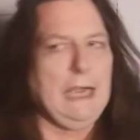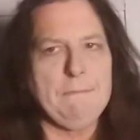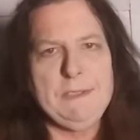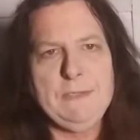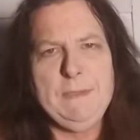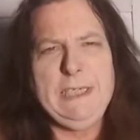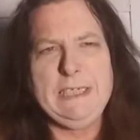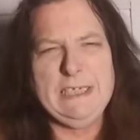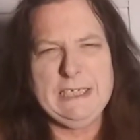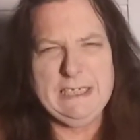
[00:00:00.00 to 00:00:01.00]
of obvious
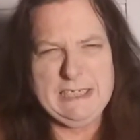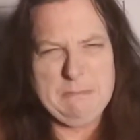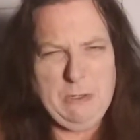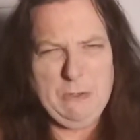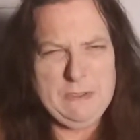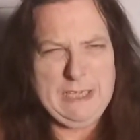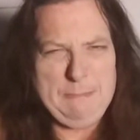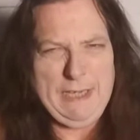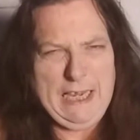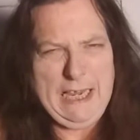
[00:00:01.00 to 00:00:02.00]
reasons, because tomorrow is
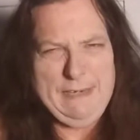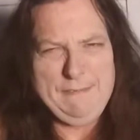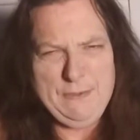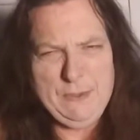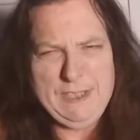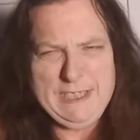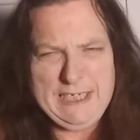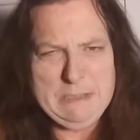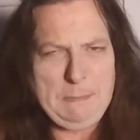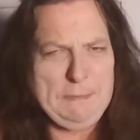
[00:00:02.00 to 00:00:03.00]
going to be a high of
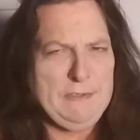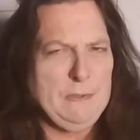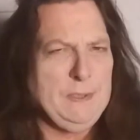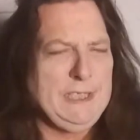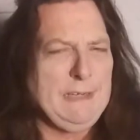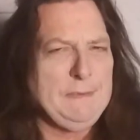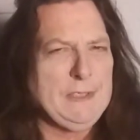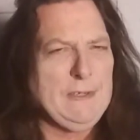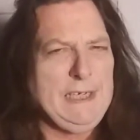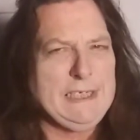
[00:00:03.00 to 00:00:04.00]
thirty-six, maybe thirty-seven
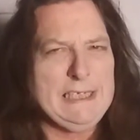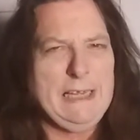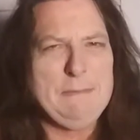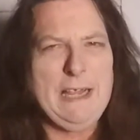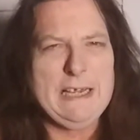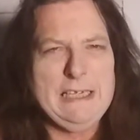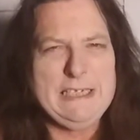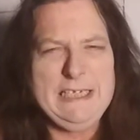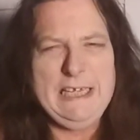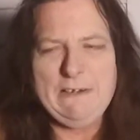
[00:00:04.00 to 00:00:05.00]
degrees, and I'm not going to
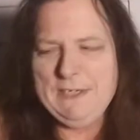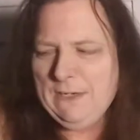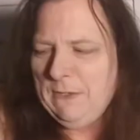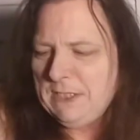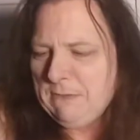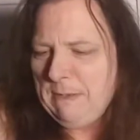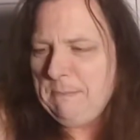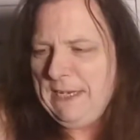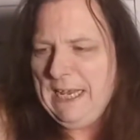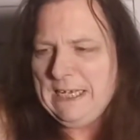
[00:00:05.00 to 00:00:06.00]
sit out here and
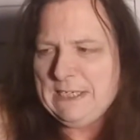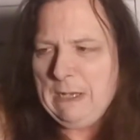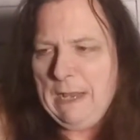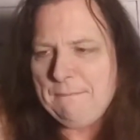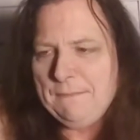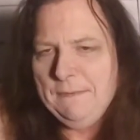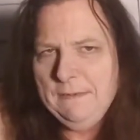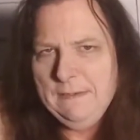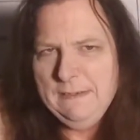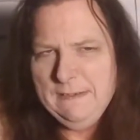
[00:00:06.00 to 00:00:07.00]
sweat my ass off.
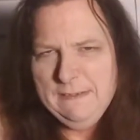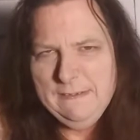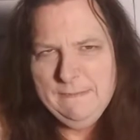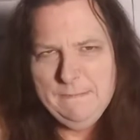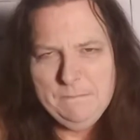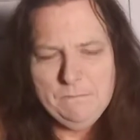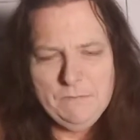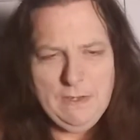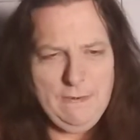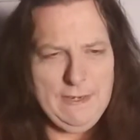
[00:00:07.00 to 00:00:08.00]

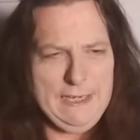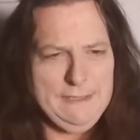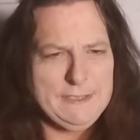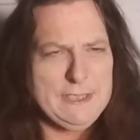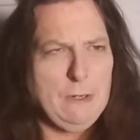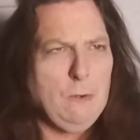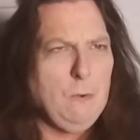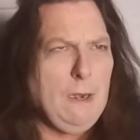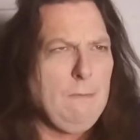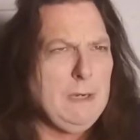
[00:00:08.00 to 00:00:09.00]
Alright,
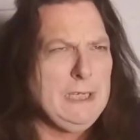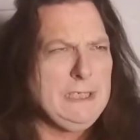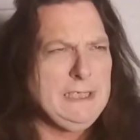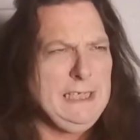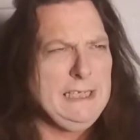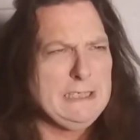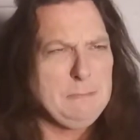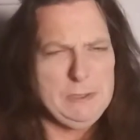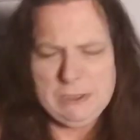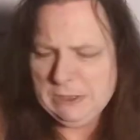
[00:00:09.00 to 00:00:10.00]
so I wanted to get
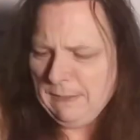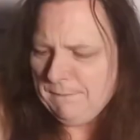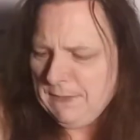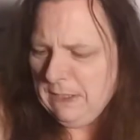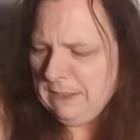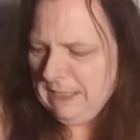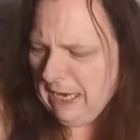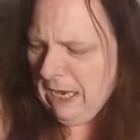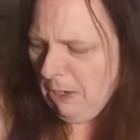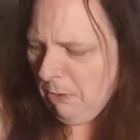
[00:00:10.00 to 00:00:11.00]
as much stuff done
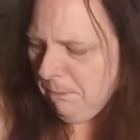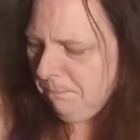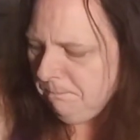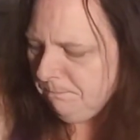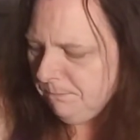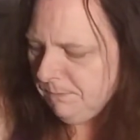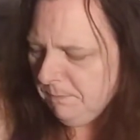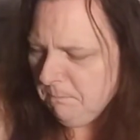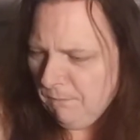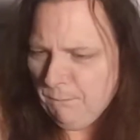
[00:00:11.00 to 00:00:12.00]
now,
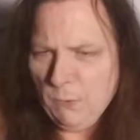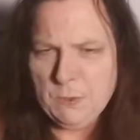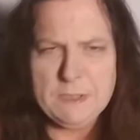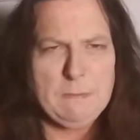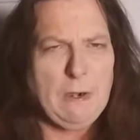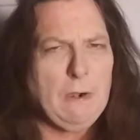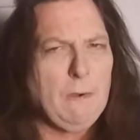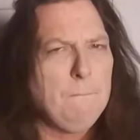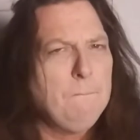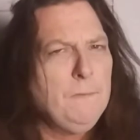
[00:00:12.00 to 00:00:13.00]
before
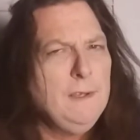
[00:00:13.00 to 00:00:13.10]
tomorrow.